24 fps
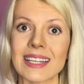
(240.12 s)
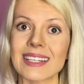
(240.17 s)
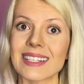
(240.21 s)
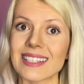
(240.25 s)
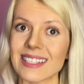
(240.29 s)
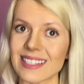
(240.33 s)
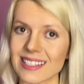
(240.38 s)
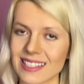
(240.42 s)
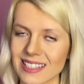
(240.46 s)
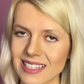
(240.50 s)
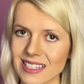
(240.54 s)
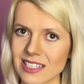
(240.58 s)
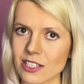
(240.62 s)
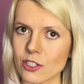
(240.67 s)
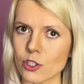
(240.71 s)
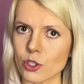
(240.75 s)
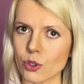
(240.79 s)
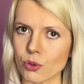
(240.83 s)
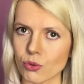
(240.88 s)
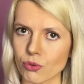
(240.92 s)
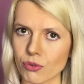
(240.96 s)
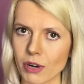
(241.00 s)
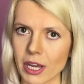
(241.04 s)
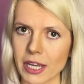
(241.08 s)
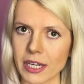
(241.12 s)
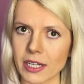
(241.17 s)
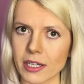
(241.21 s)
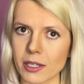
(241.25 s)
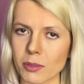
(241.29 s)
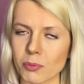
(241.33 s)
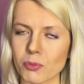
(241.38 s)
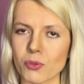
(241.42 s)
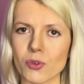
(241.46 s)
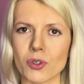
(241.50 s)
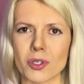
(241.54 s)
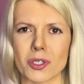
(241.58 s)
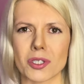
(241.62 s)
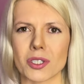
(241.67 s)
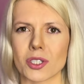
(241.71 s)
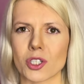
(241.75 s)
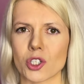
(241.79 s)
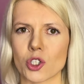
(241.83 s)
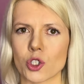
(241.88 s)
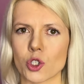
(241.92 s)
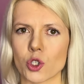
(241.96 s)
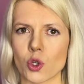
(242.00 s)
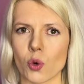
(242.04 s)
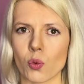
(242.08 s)
deceased Ukrainian
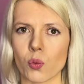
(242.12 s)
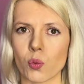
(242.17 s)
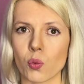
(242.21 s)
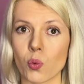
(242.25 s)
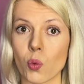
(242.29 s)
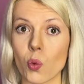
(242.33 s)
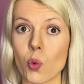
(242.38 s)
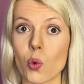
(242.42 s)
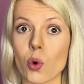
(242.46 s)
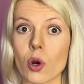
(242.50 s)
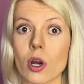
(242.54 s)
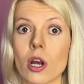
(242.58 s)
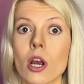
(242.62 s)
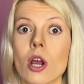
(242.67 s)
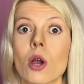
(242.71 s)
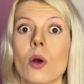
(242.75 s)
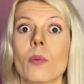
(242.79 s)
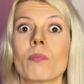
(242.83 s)
prisoners of war